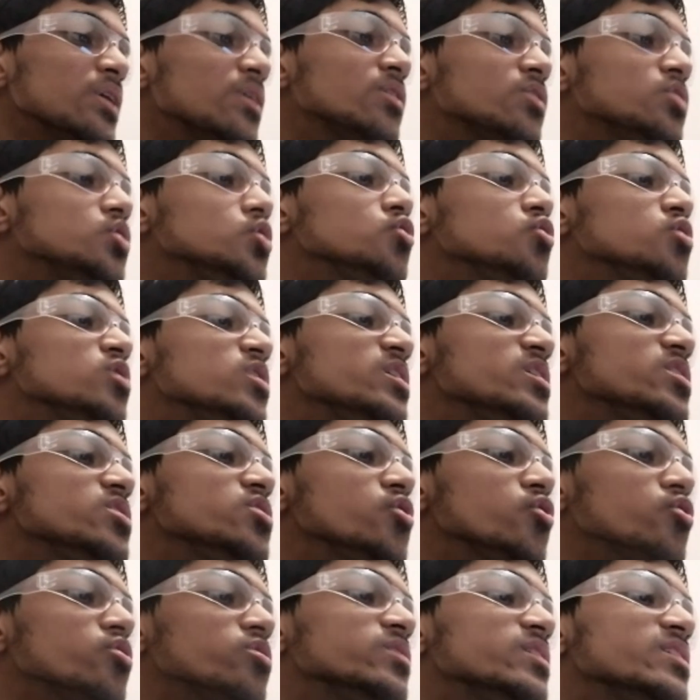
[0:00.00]
You see,
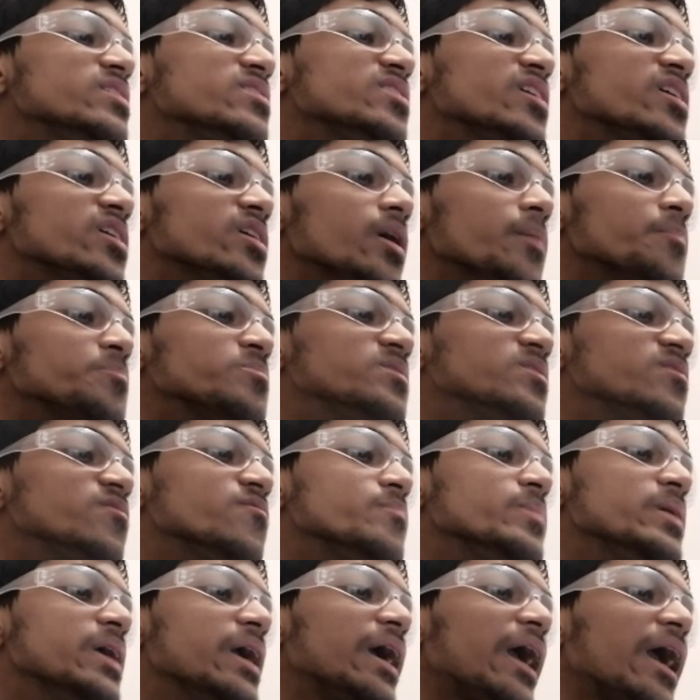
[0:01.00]
your disruptive
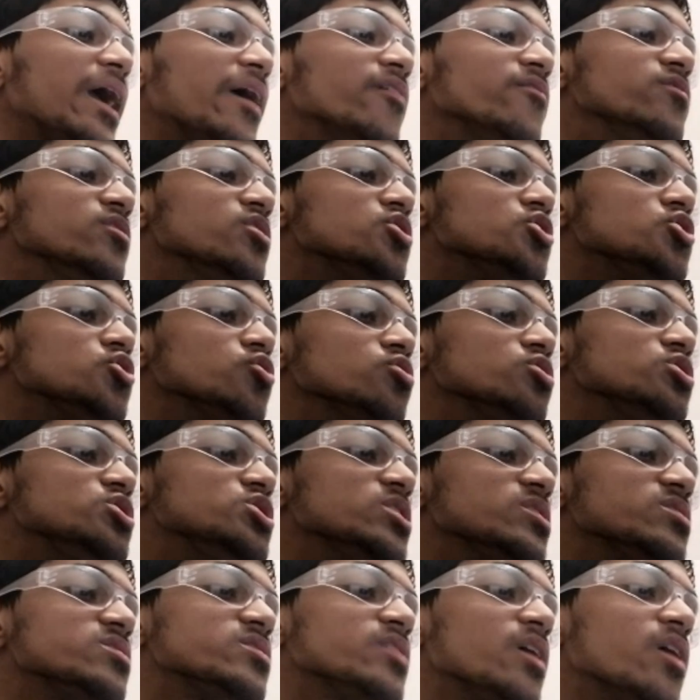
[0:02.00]
behavior shows
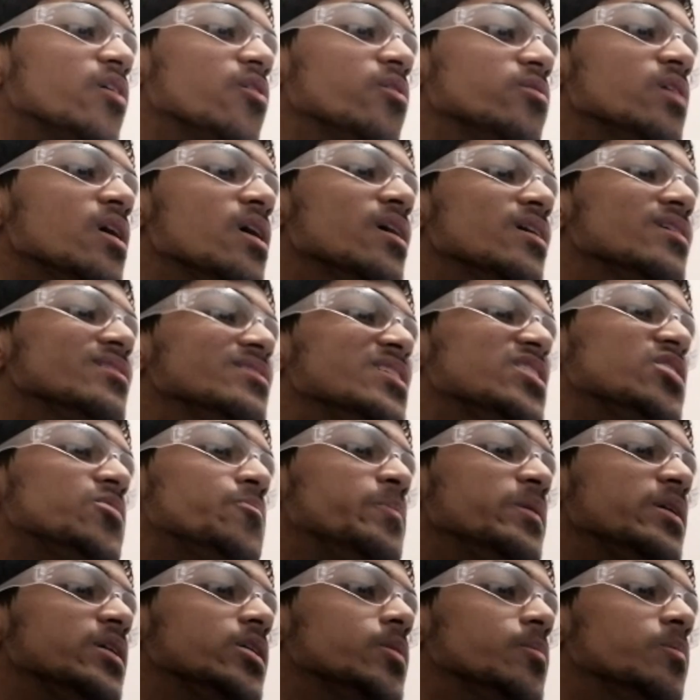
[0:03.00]
just how
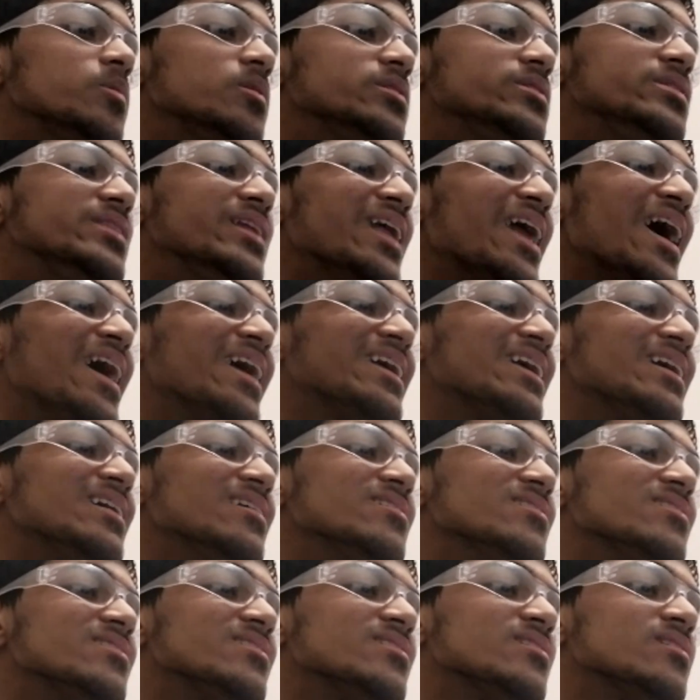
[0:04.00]
despicable drag
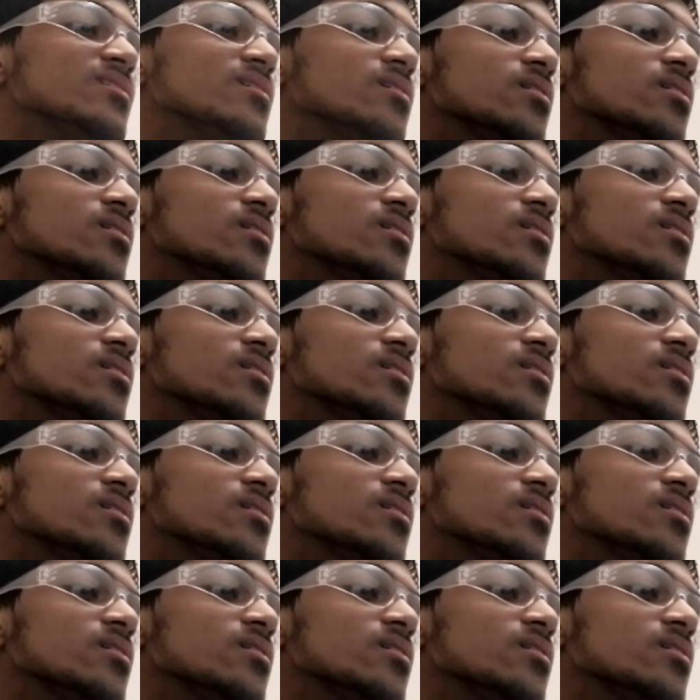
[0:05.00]
is.